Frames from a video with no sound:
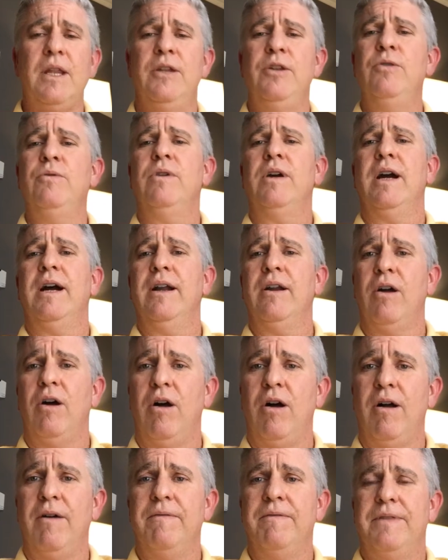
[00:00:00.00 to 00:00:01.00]
you cut
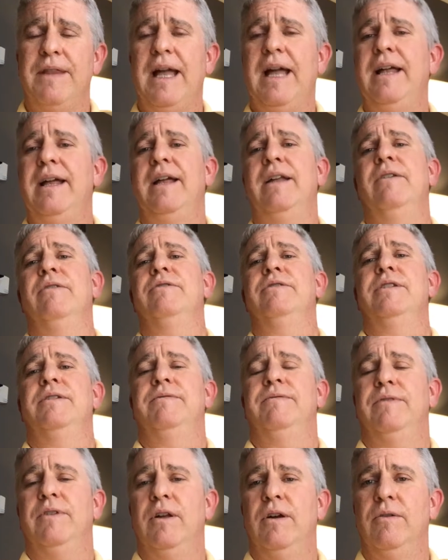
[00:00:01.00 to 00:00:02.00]
off that energy
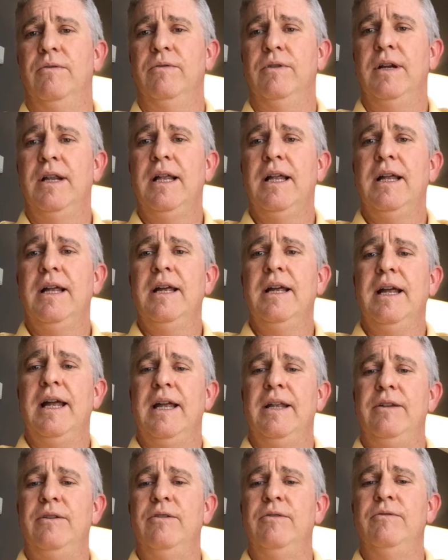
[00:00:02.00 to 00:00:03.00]
flow,
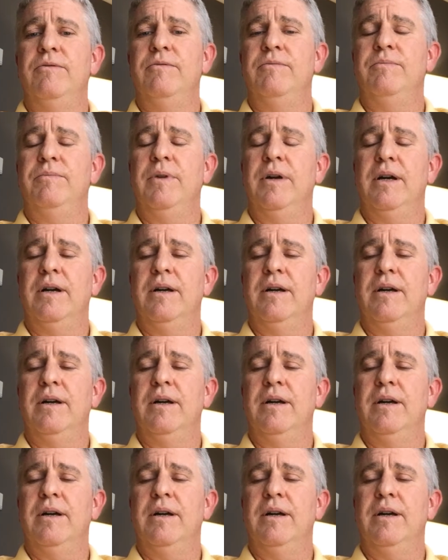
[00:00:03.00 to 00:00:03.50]
and you